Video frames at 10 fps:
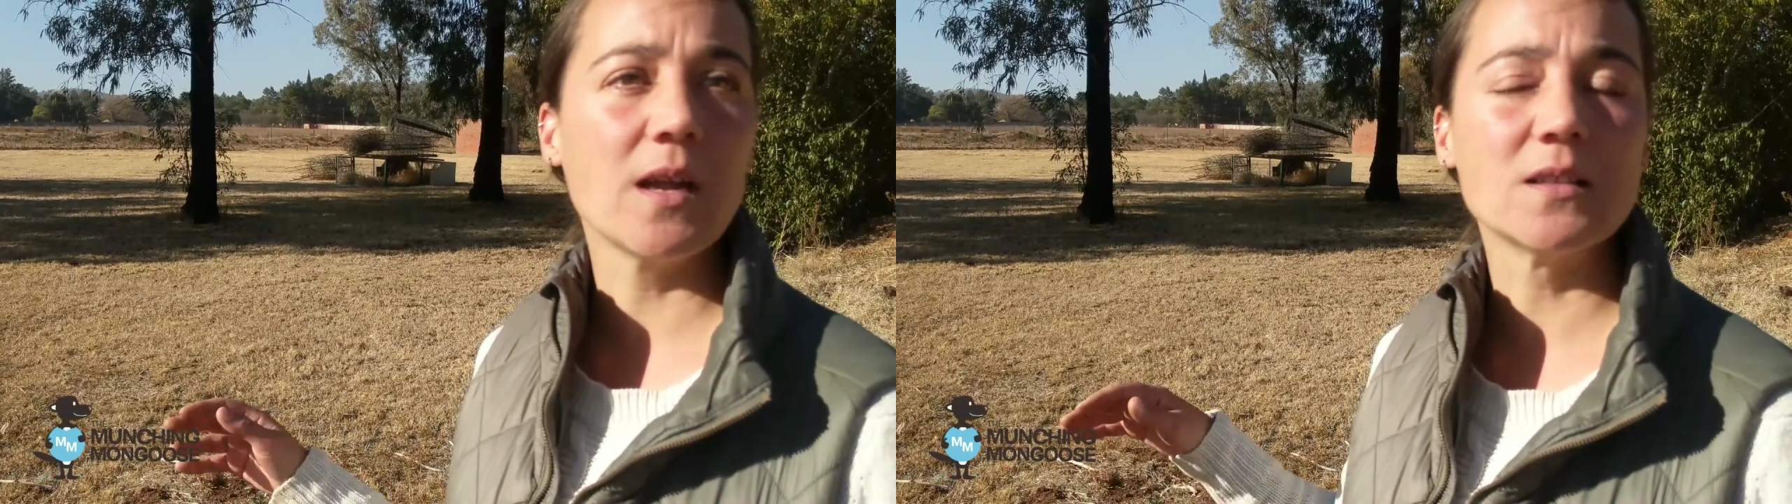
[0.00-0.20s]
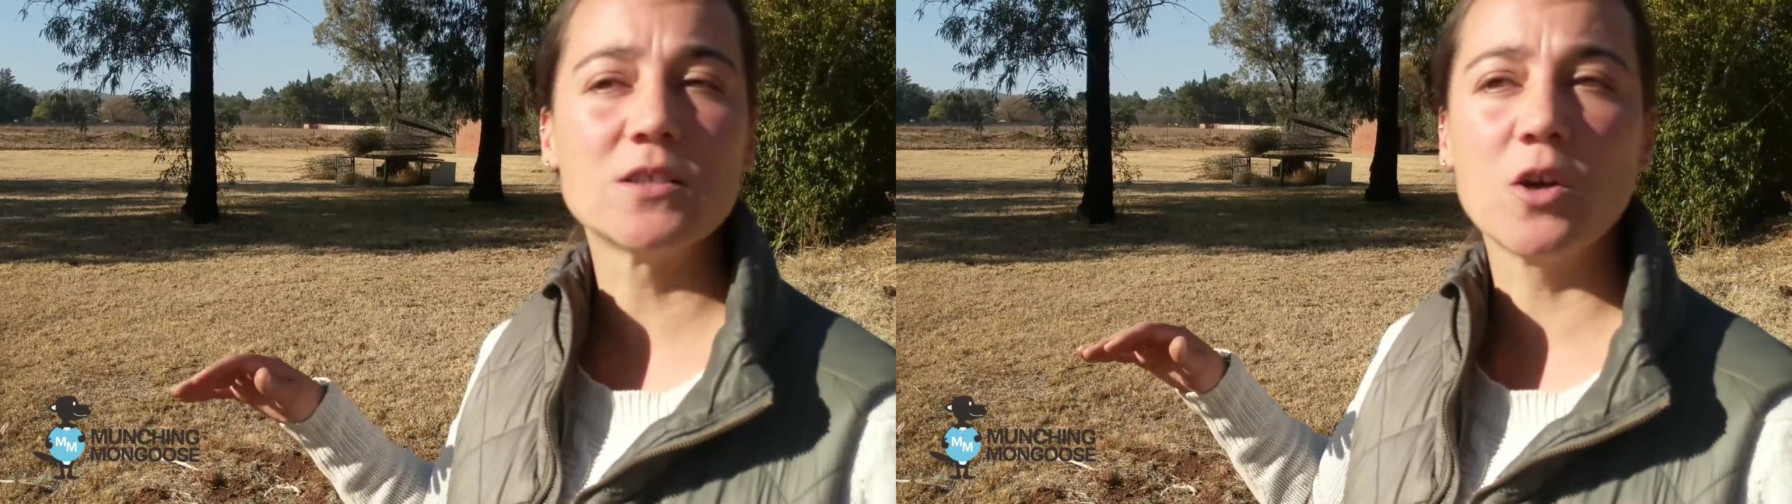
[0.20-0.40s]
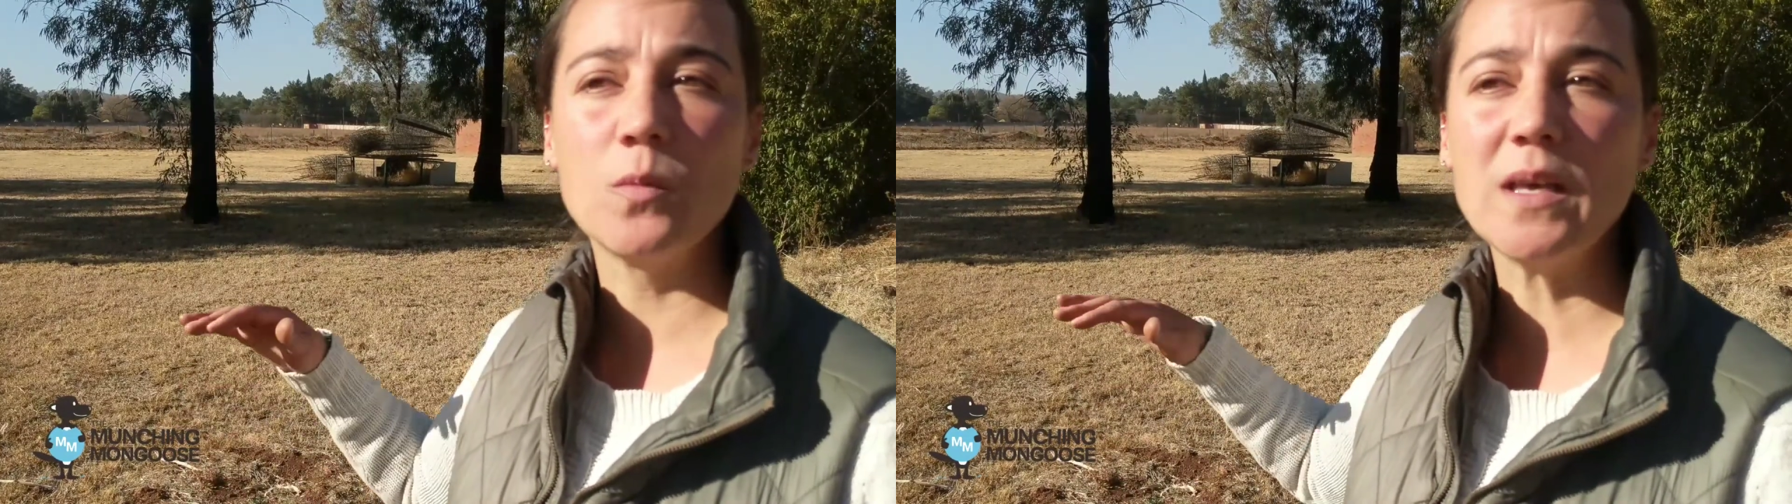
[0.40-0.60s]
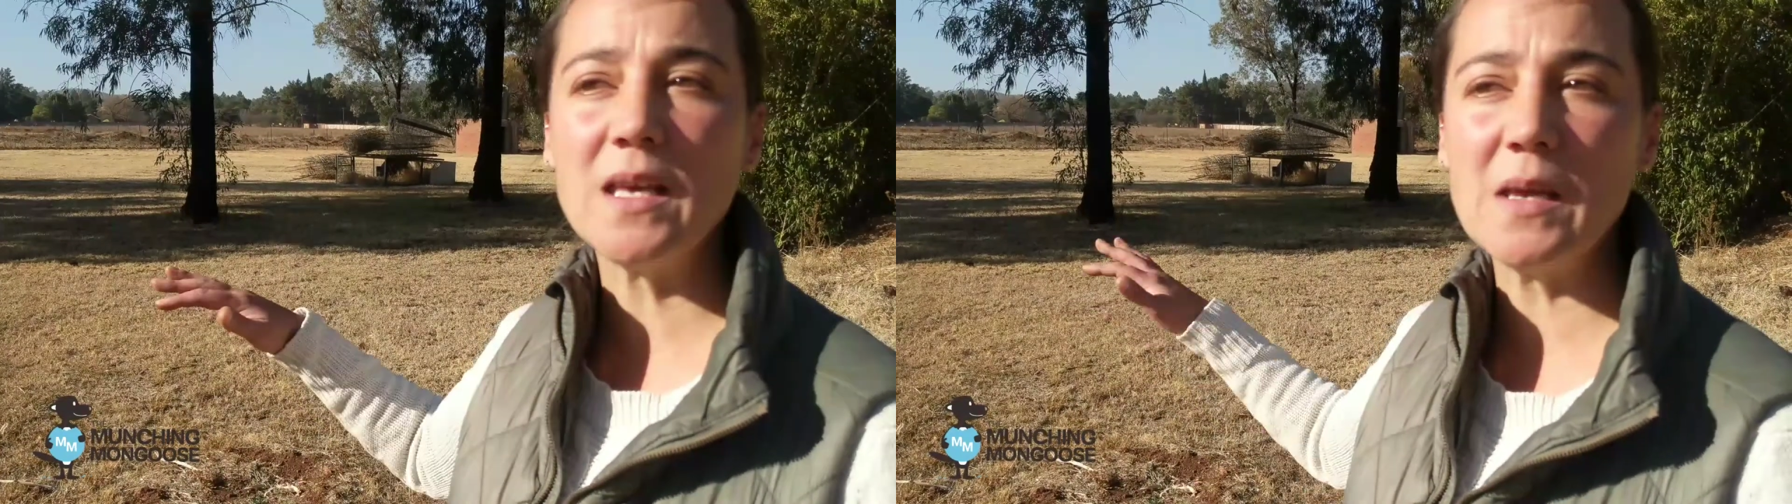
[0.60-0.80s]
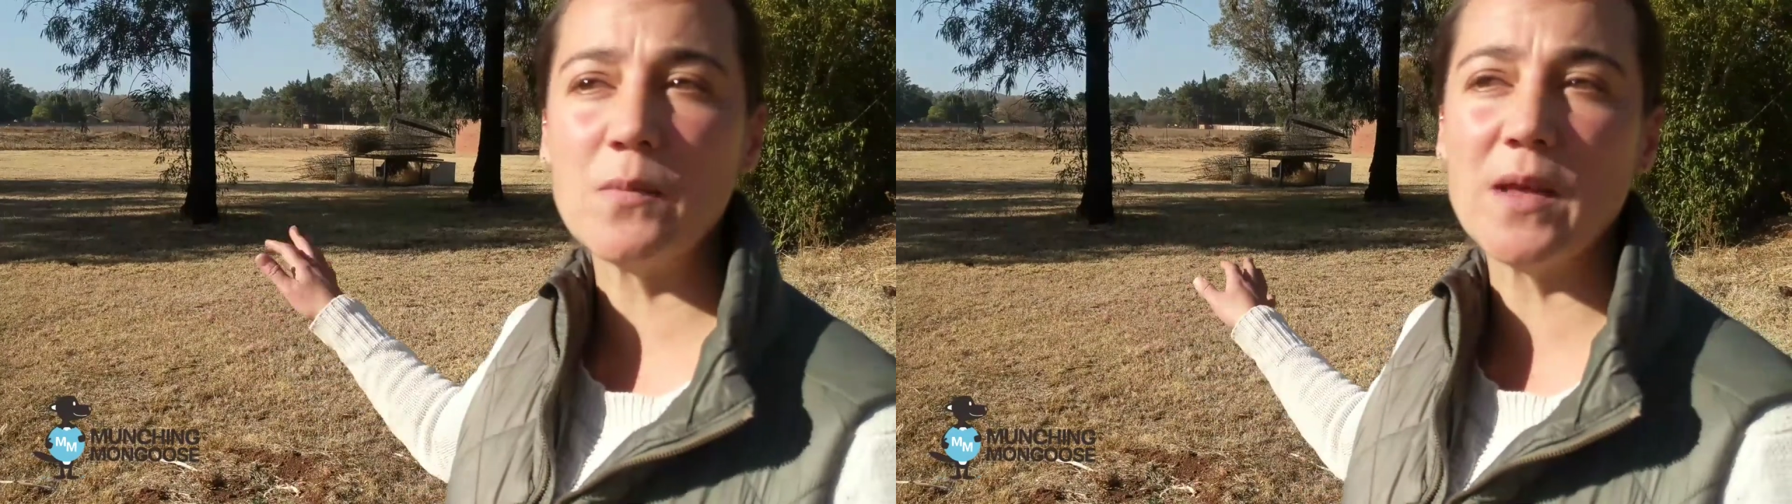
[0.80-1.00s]
and so we
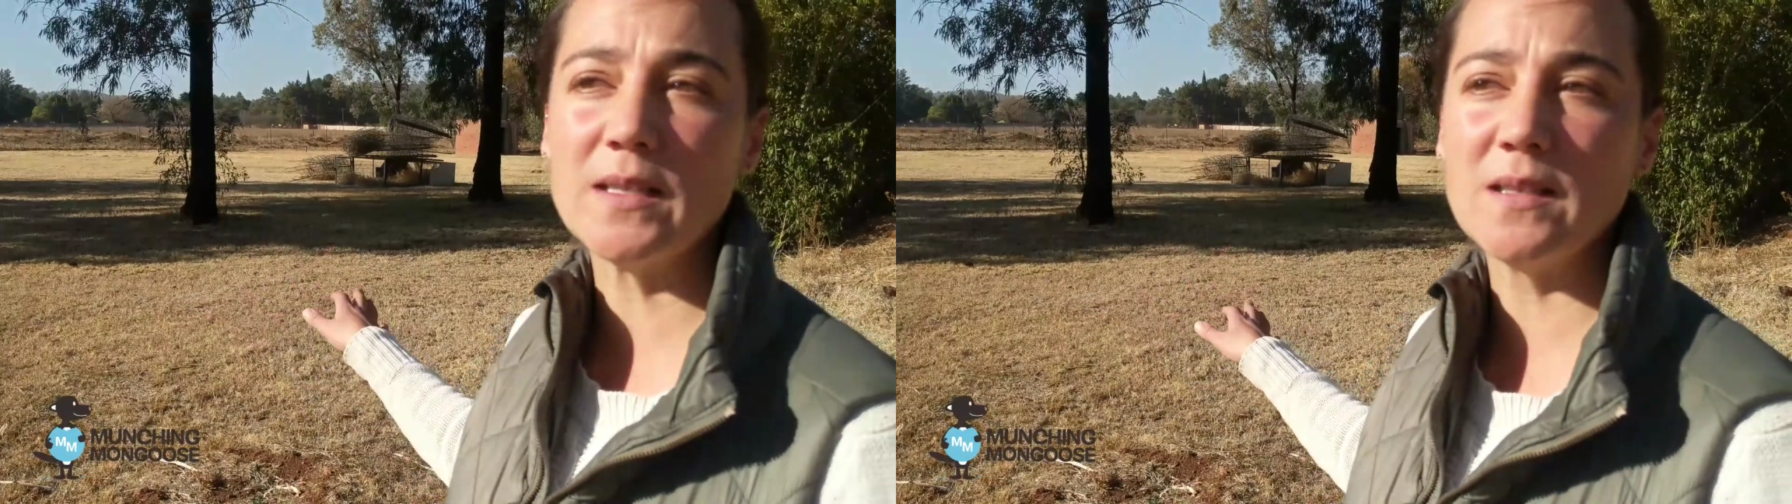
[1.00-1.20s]
keep that.